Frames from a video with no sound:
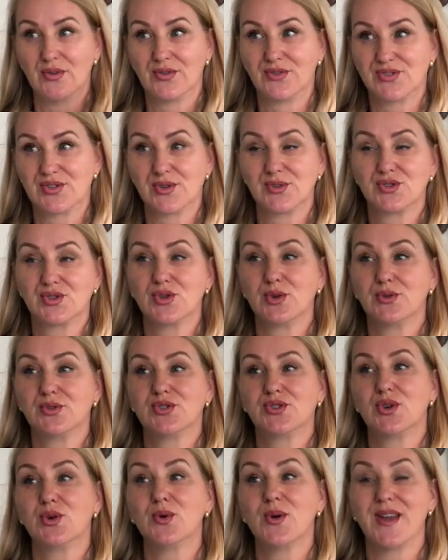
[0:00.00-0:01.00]
to
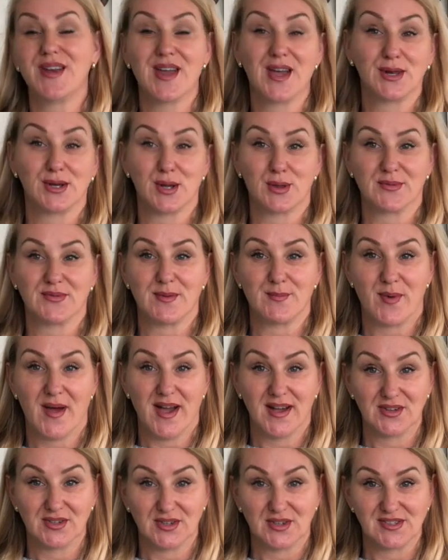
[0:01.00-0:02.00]
do a 93
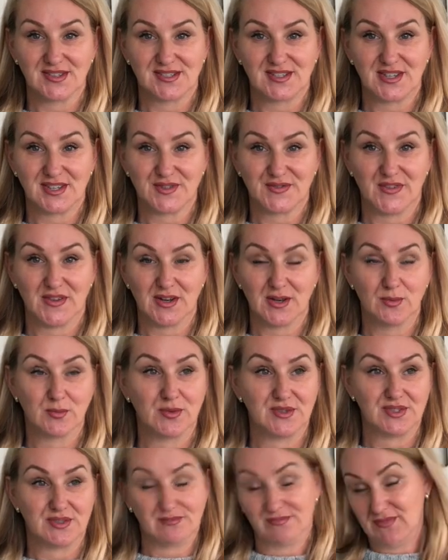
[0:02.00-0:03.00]
pattern on stitch fiddle,